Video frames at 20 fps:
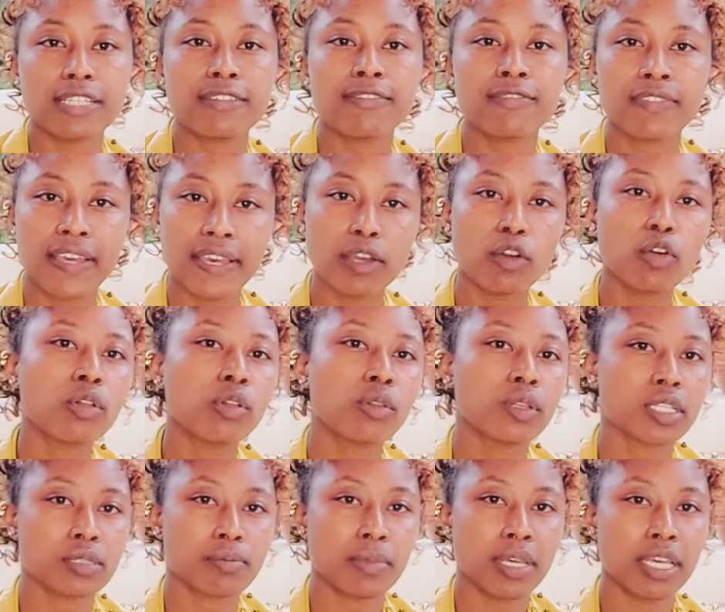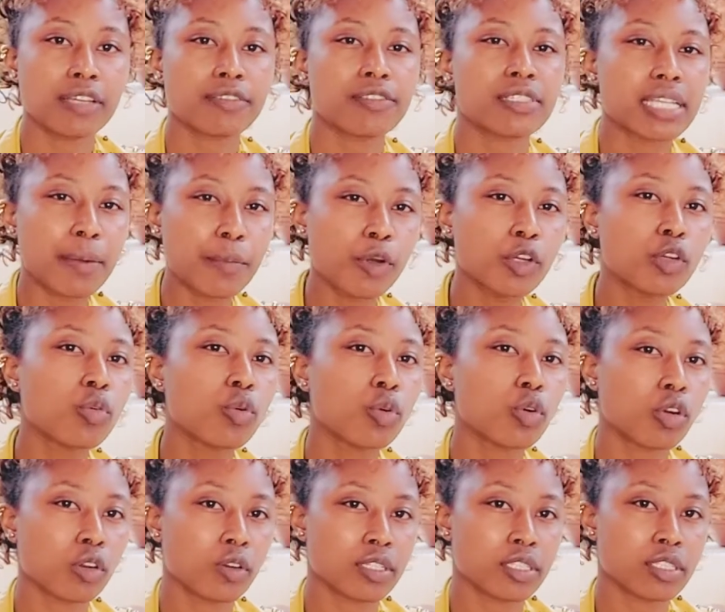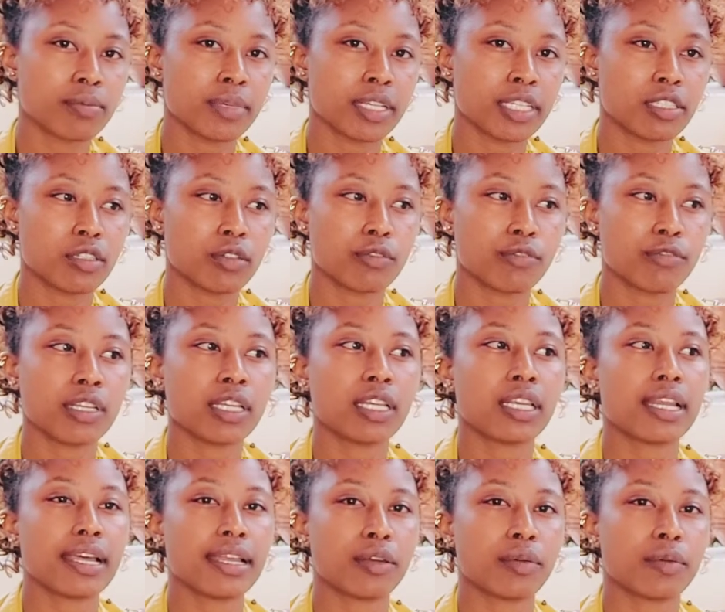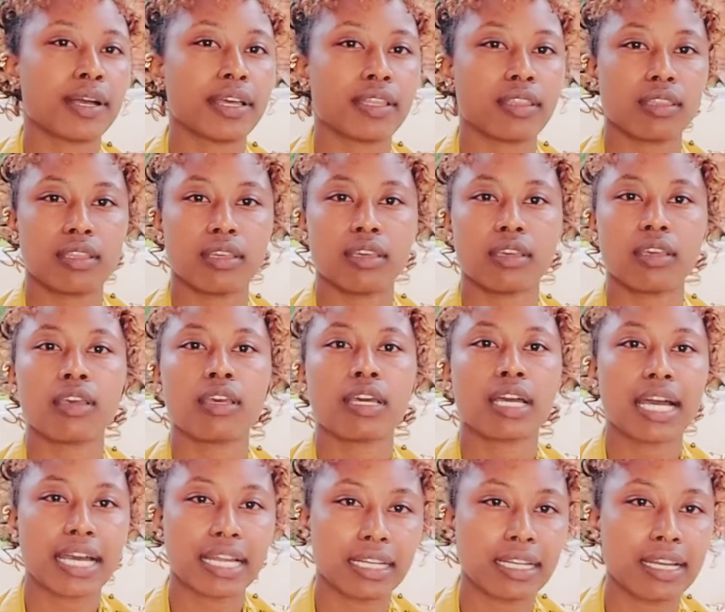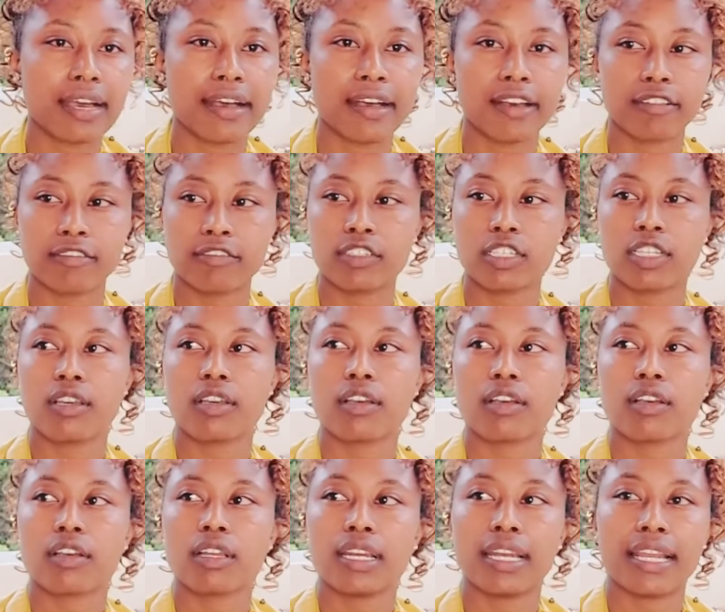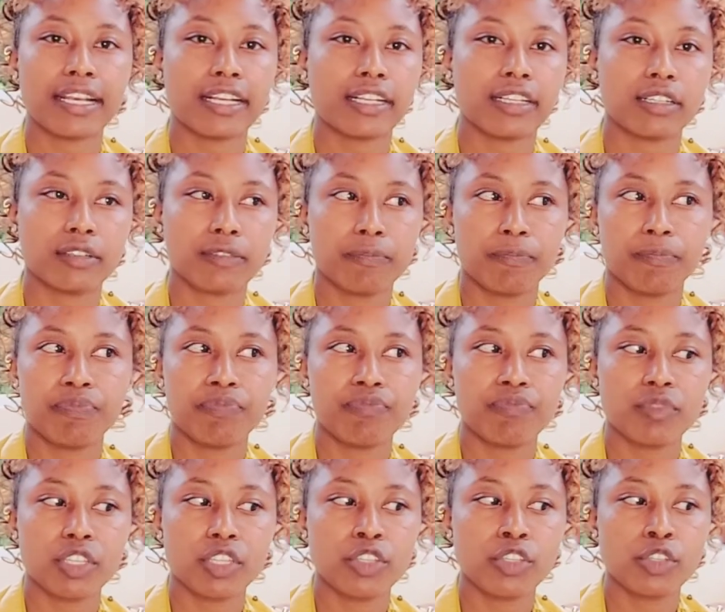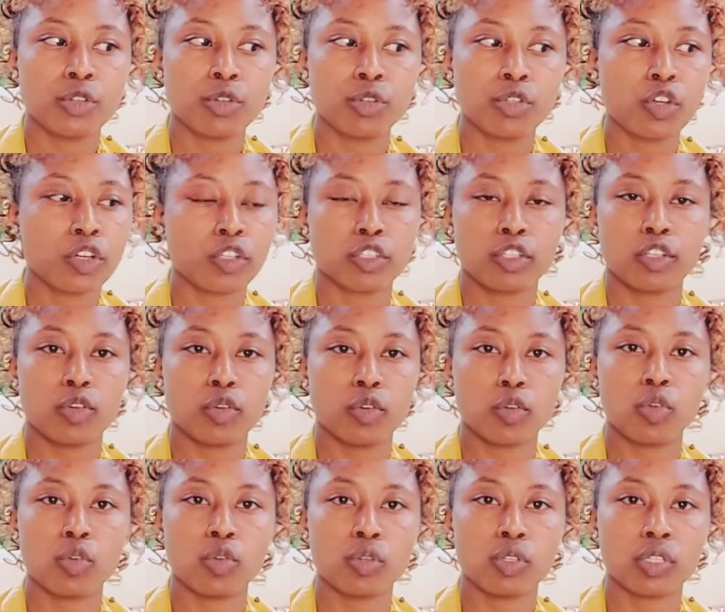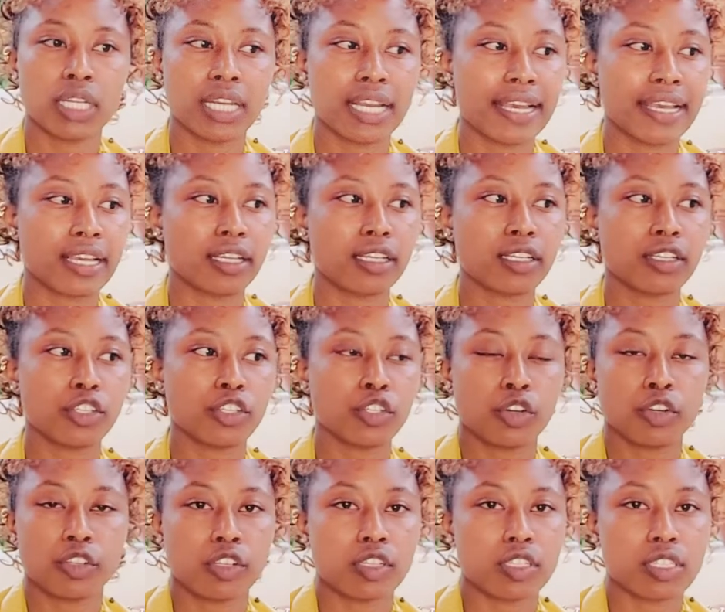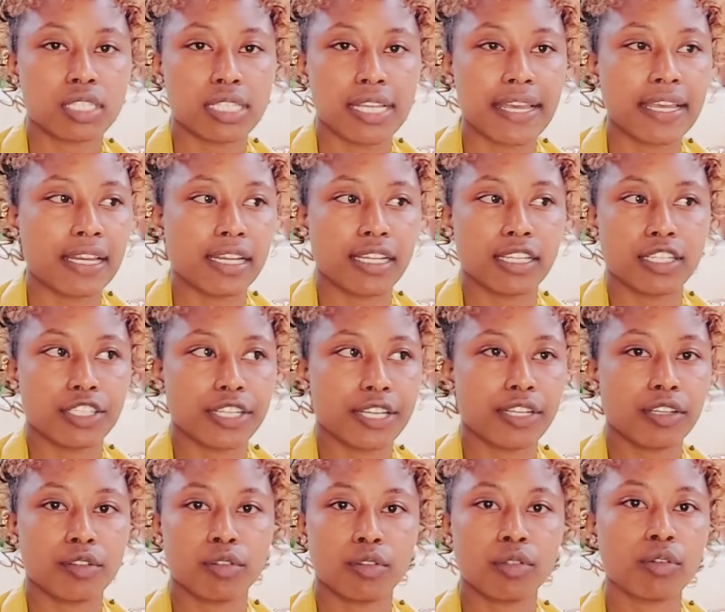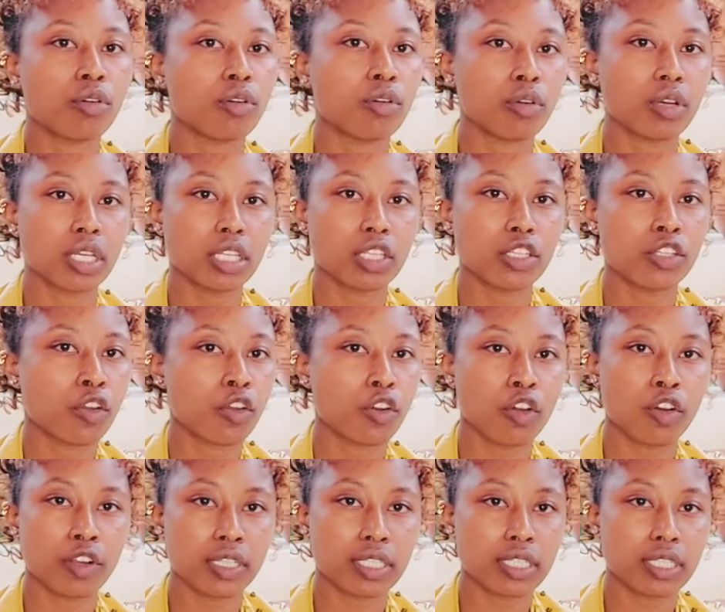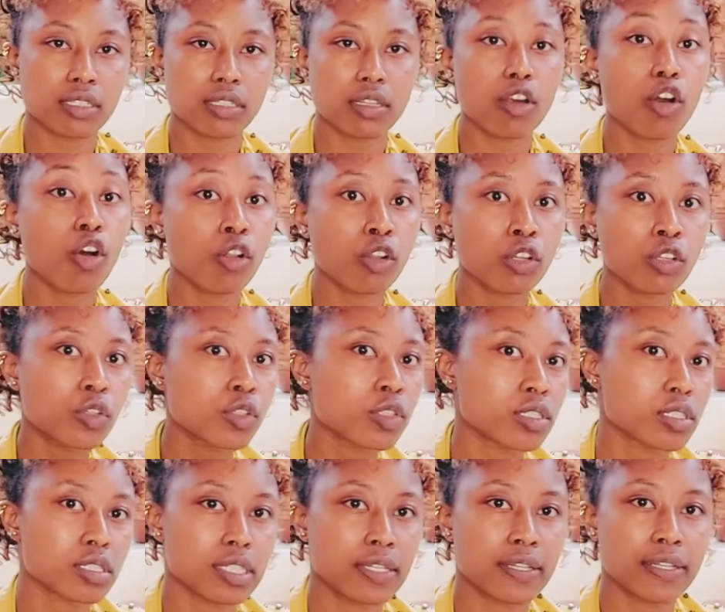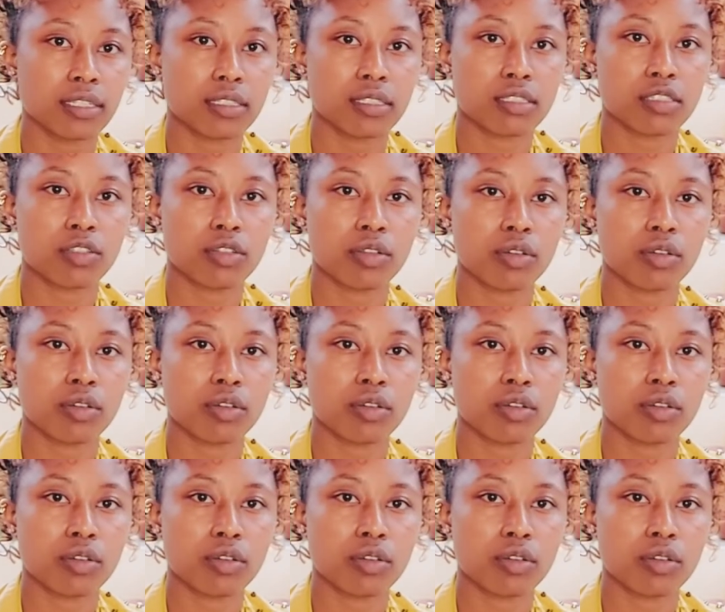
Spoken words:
If someone who always makes you feel unworthy, unloved, you don't look good, you're not stylish, I don't know, you're not, all those things,